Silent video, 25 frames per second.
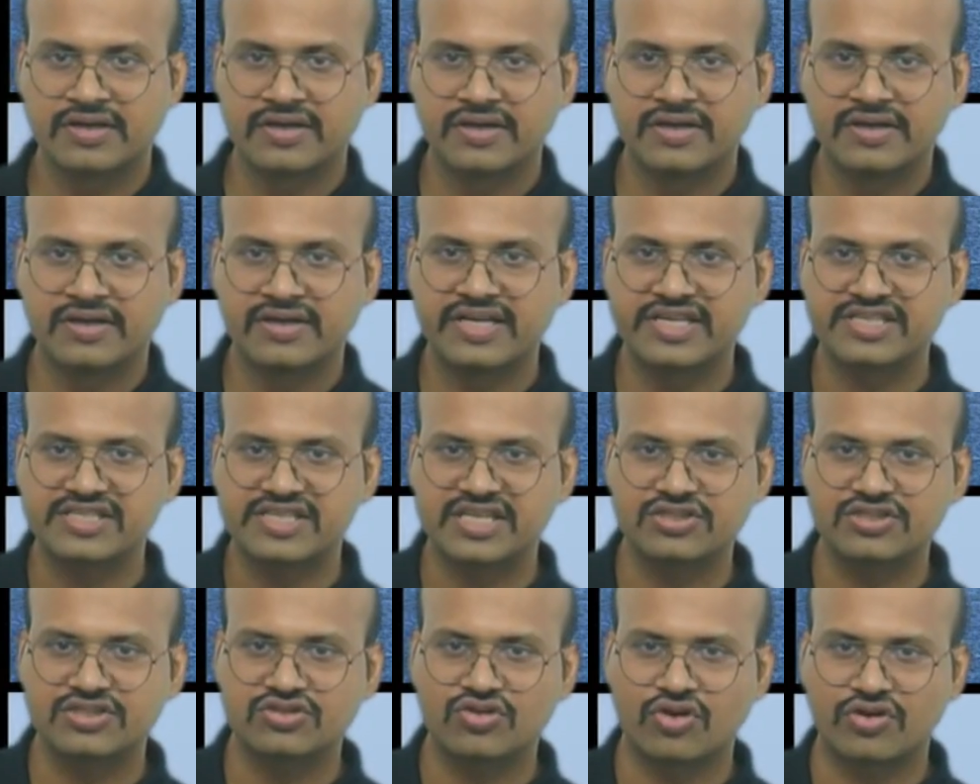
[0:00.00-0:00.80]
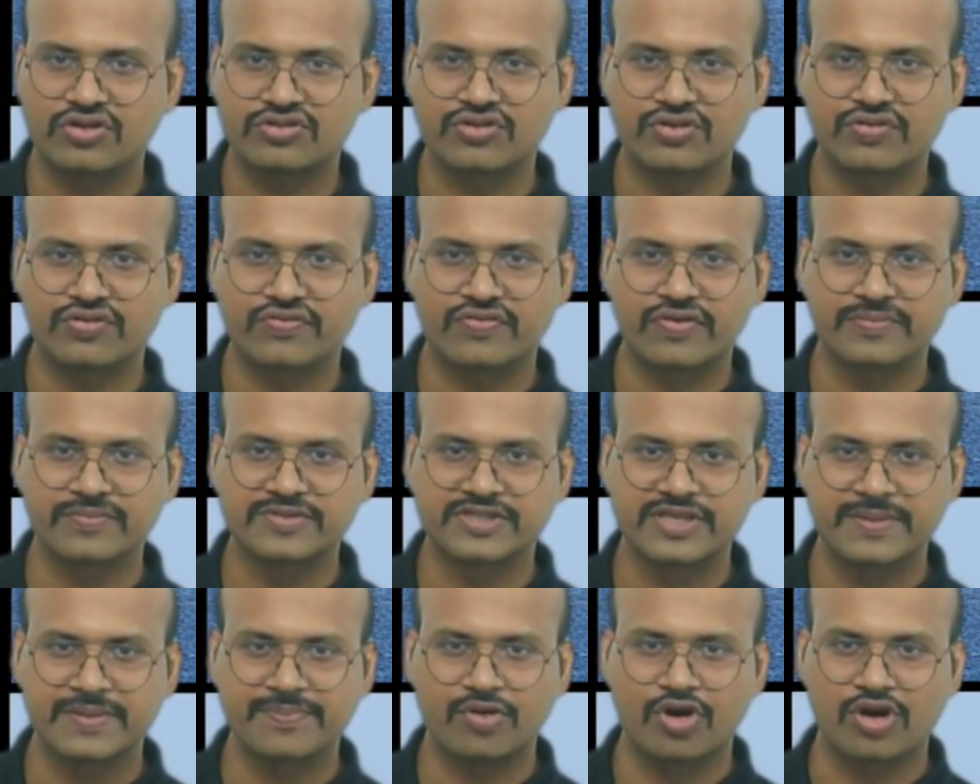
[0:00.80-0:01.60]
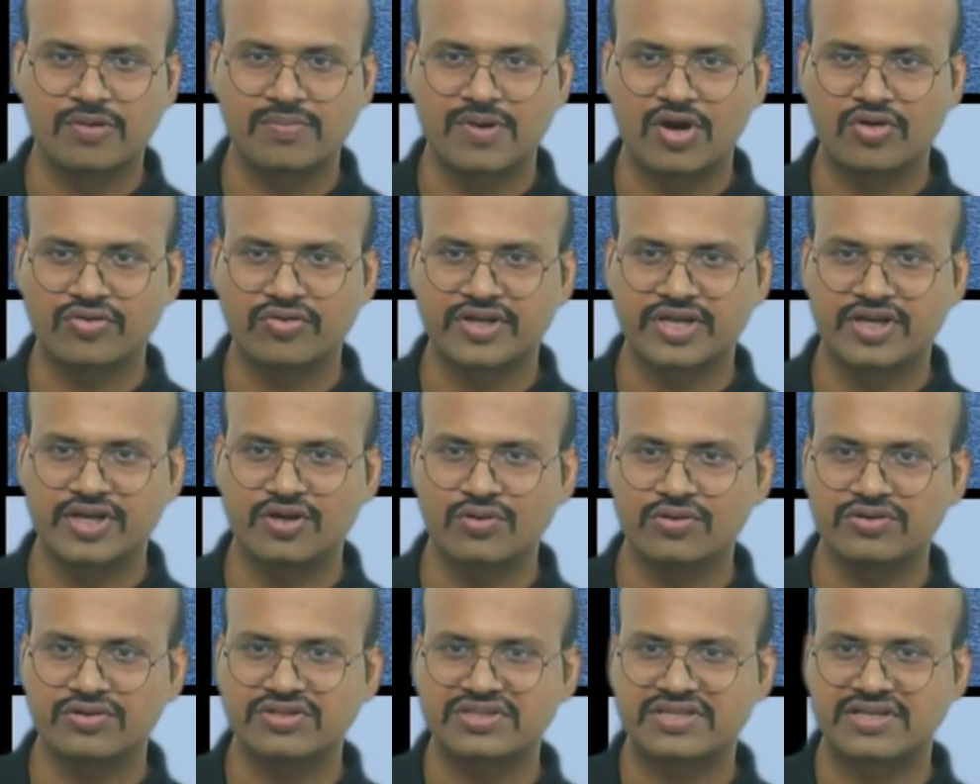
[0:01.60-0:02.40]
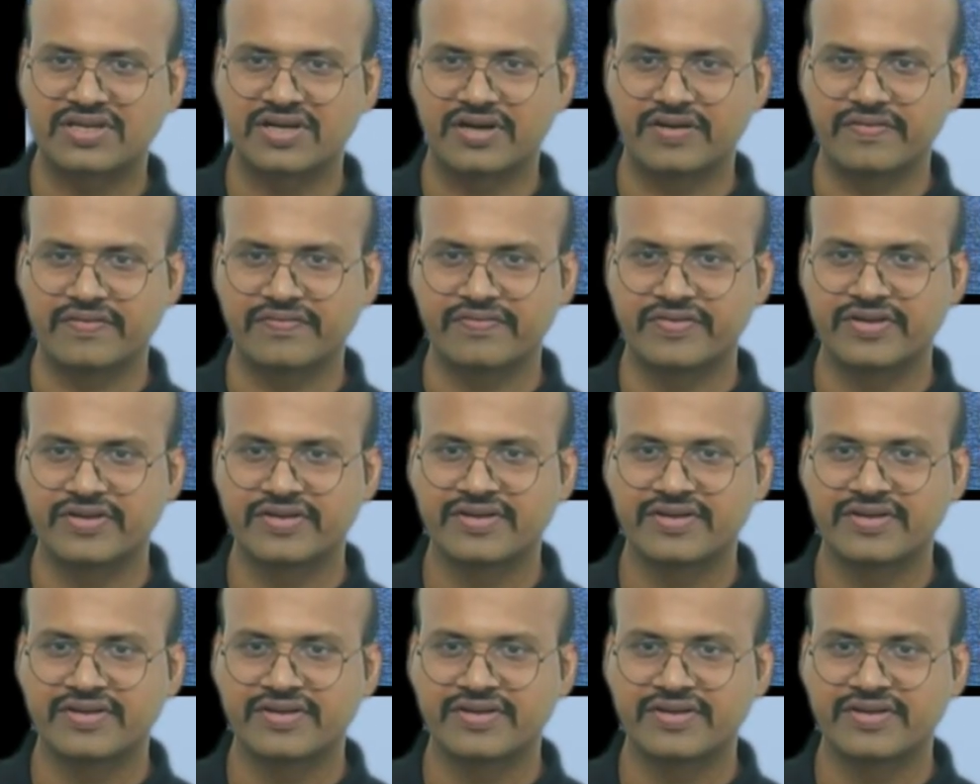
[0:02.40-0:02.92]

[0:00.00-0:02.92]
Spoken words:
Distance horizon from ship or mountain looks curved.